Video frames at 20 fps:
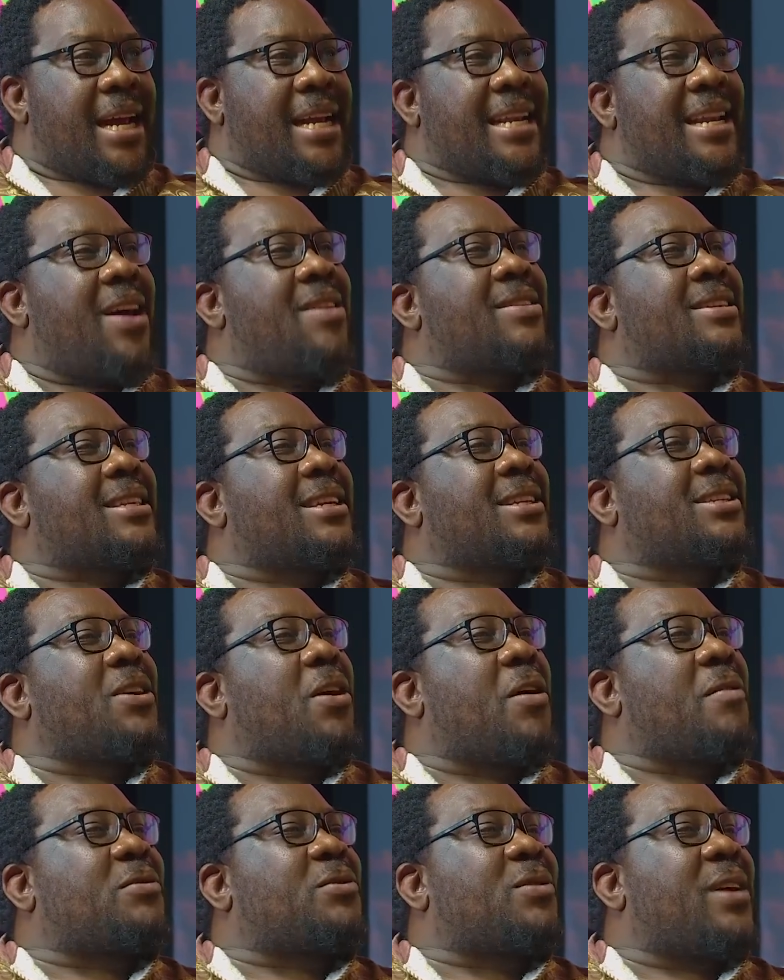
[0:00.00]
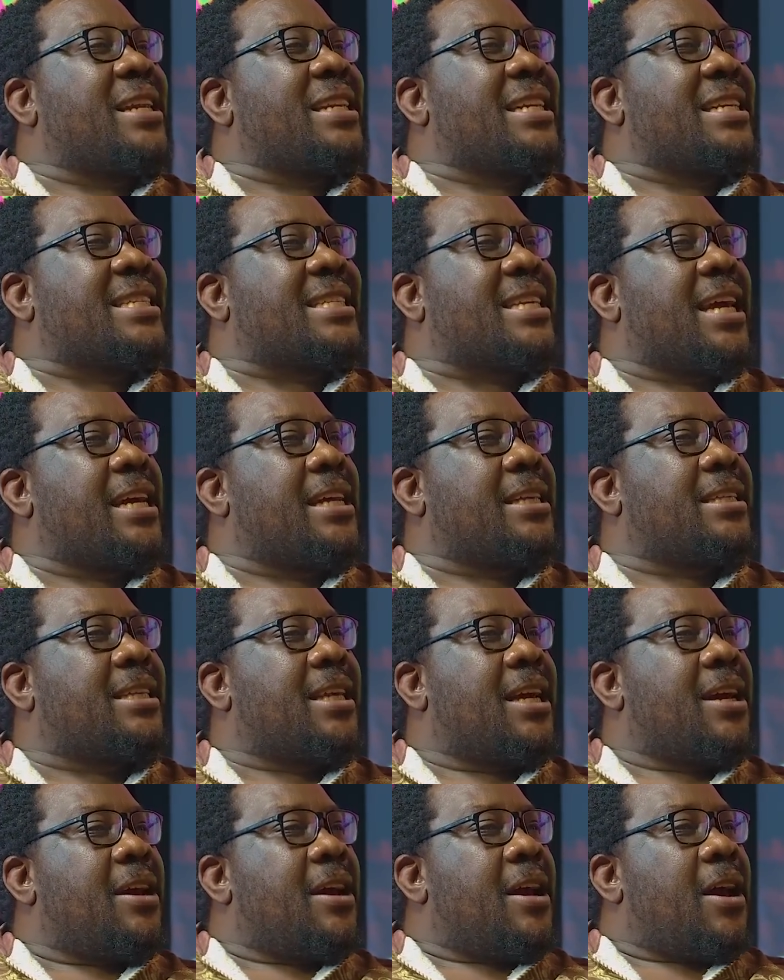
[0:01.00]
Now City of Tshwane
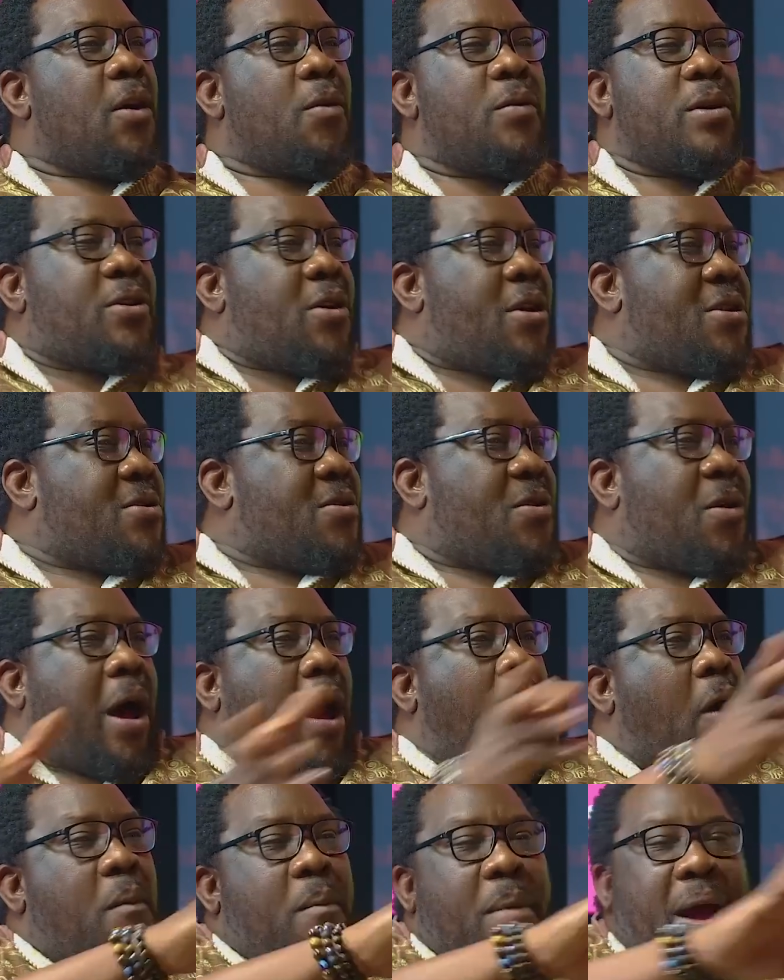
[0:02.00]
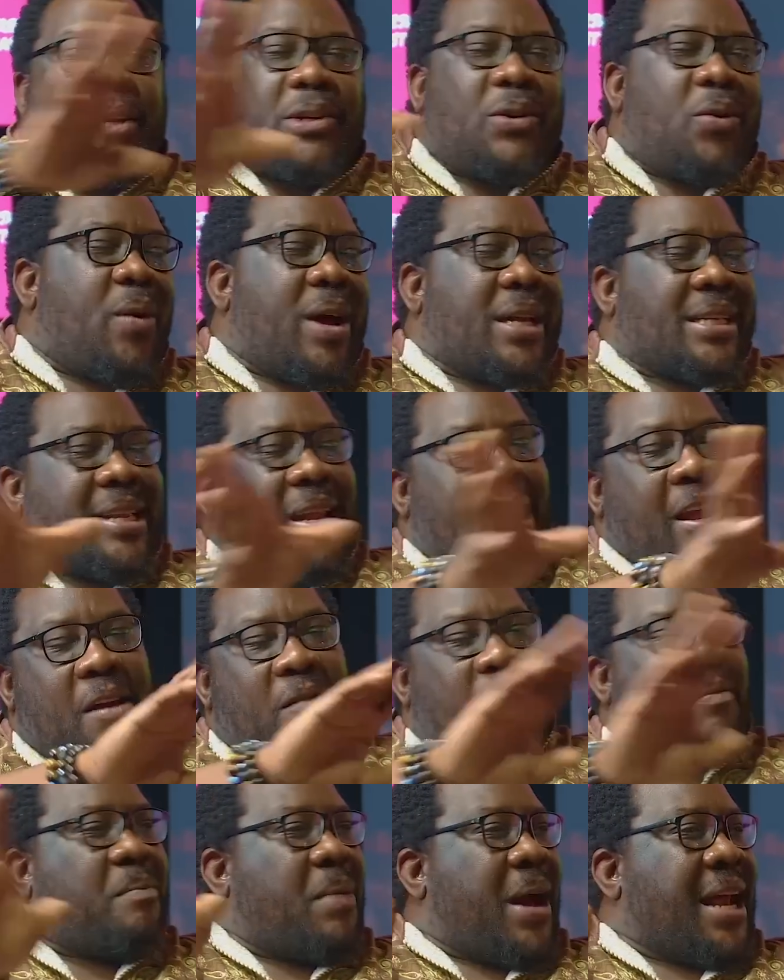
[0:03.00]
says we don't know how much was
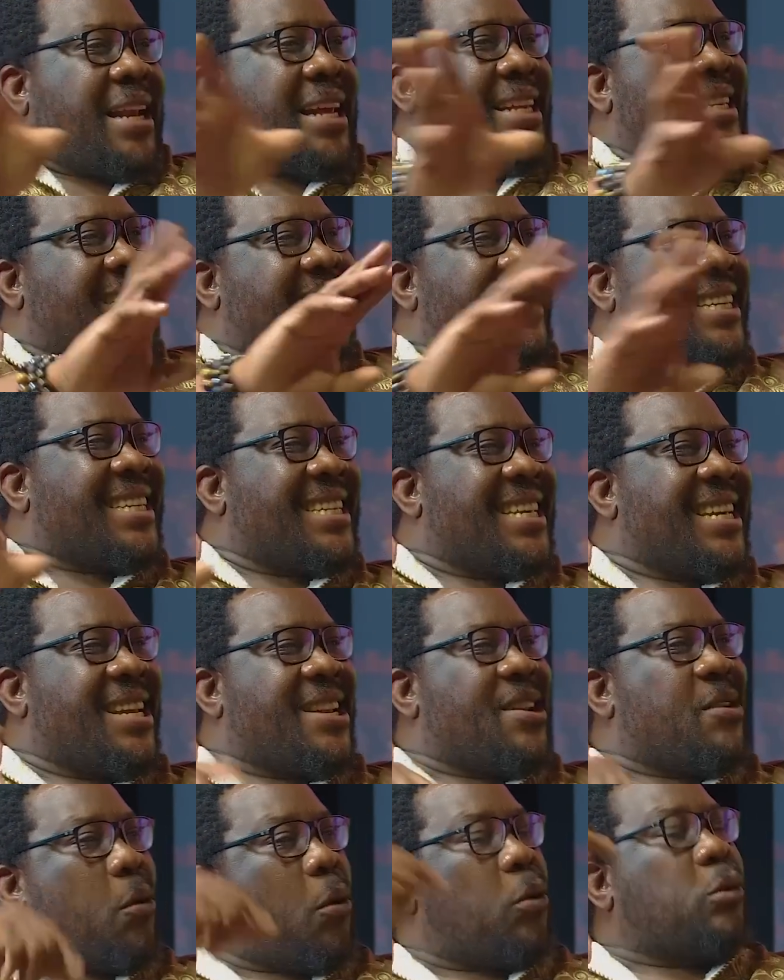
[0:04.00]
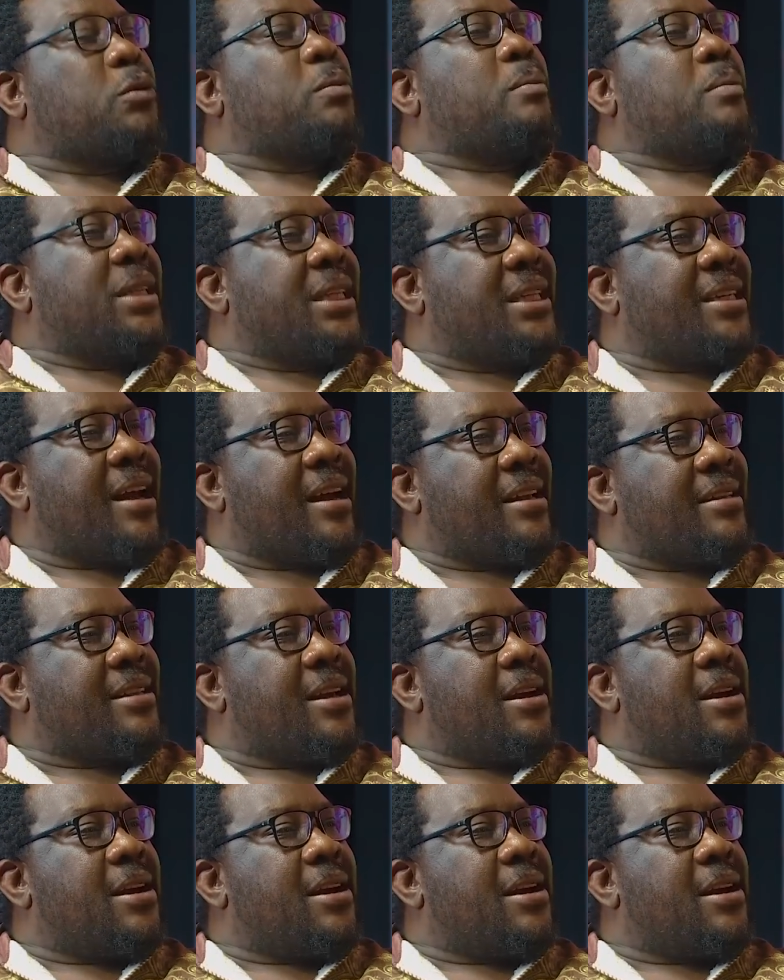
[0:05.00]
left balances in those meters.